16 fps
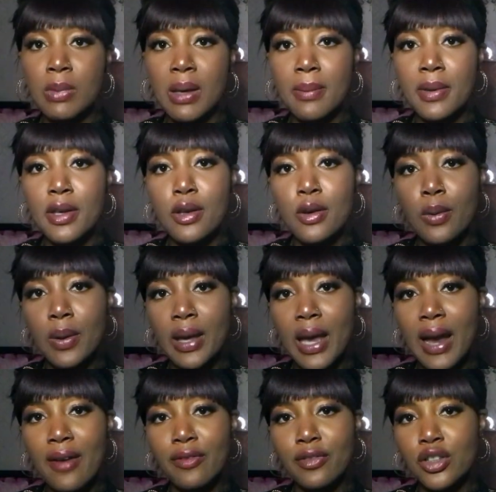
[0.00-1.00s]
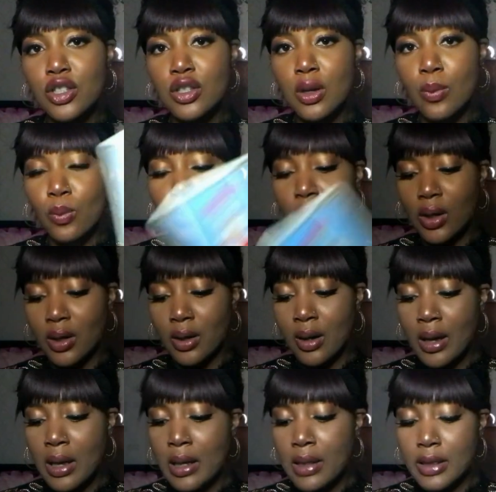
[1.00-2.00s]
maybe going after someone
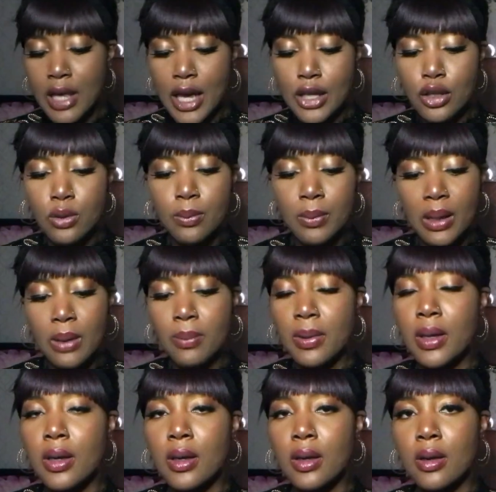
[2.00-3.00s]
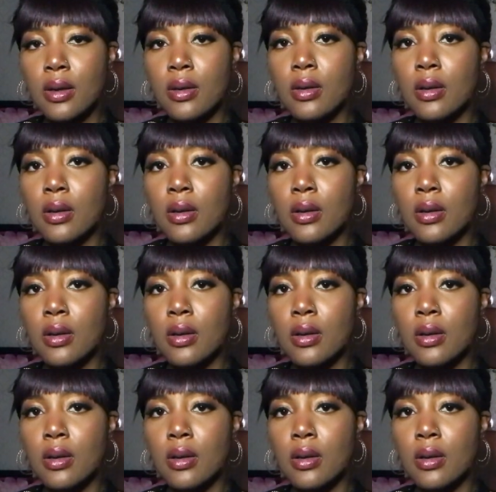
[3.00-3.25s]
that you may